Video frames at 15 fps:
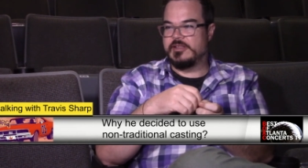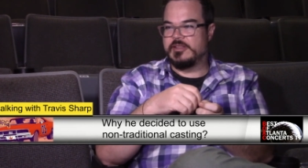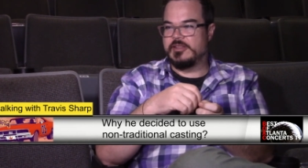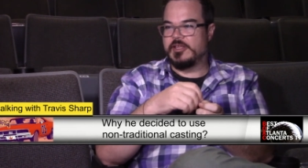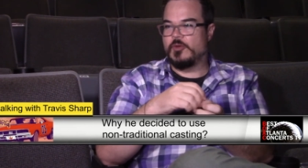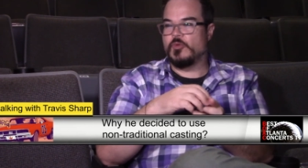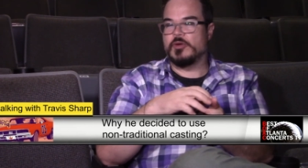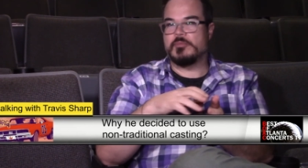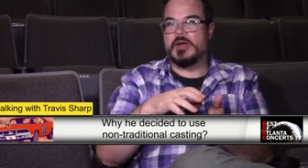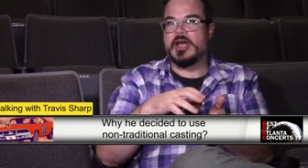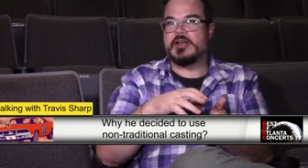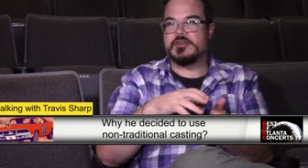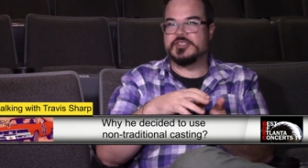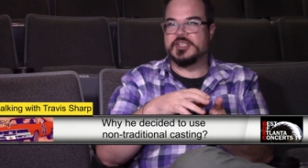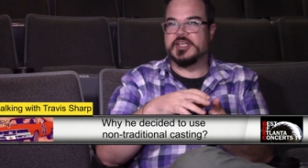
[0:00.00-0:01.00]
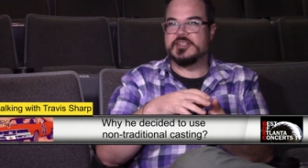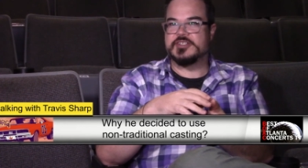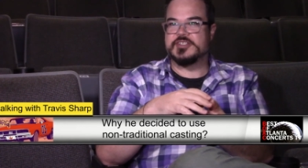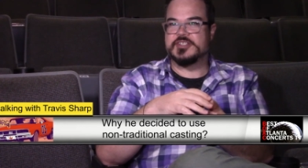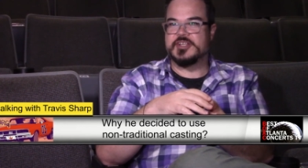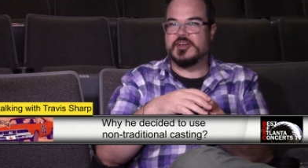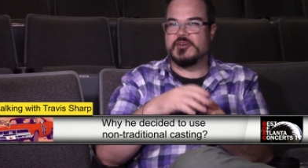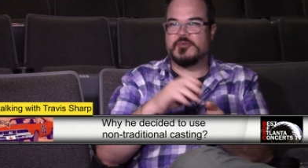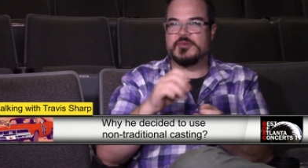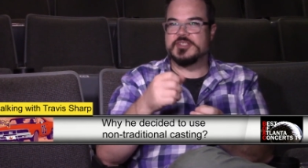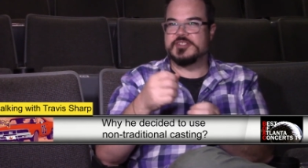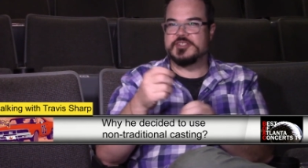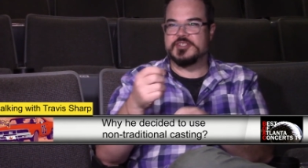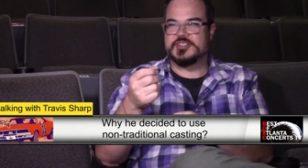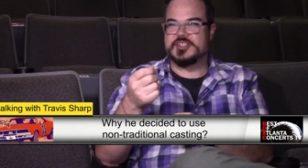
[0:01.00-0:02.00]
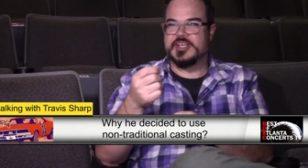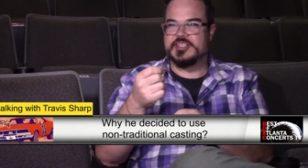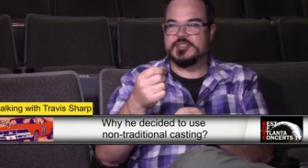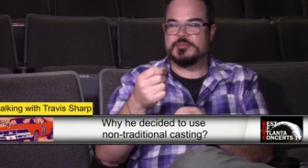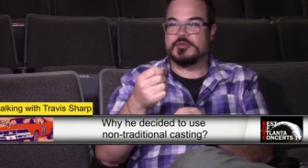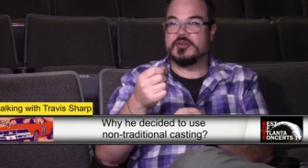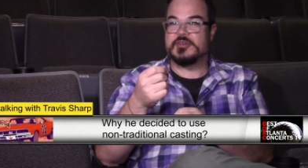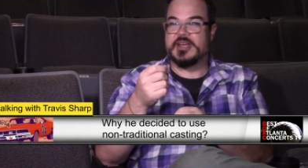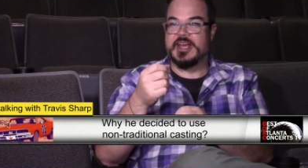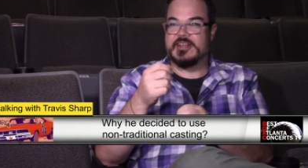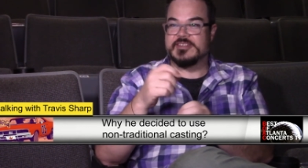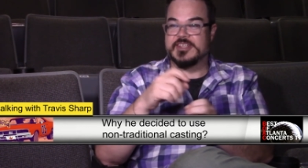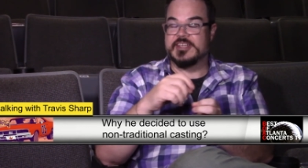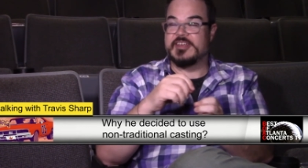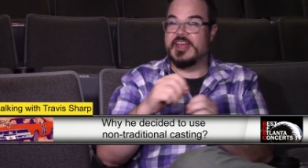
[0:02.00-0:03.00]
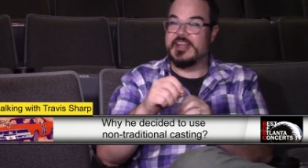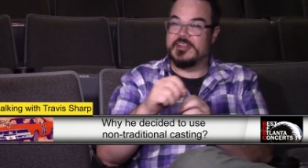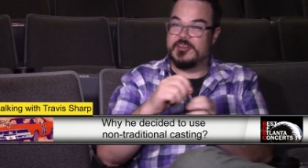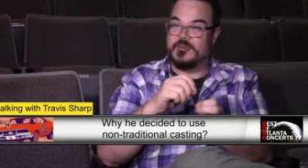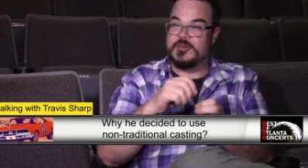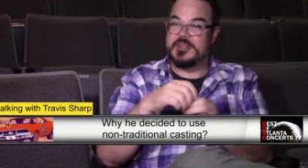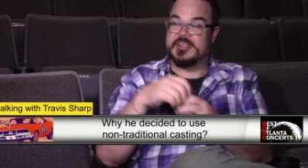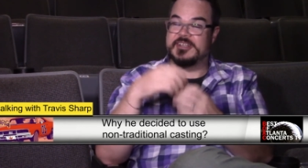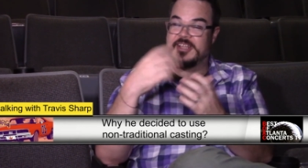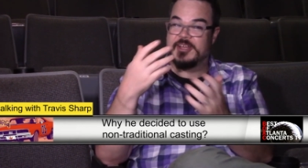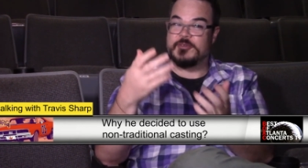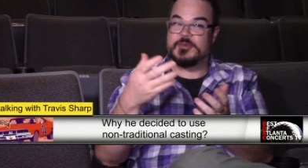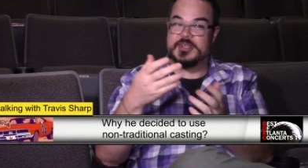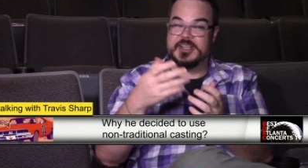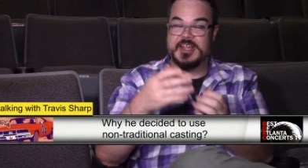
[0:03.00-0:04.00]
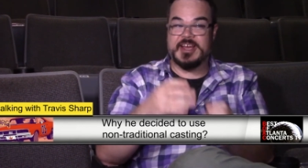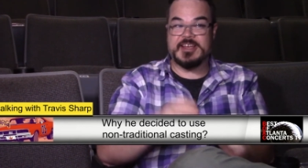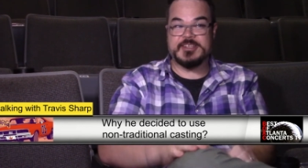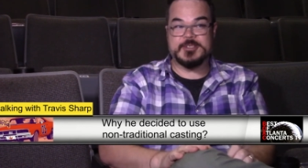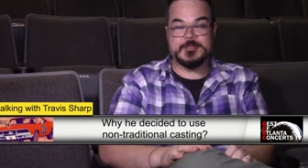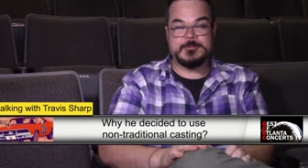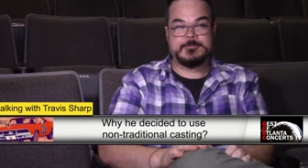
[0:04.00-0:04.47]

they weren't minor changes, you know, it wasn't just changing pronouns like you had to go in and like realize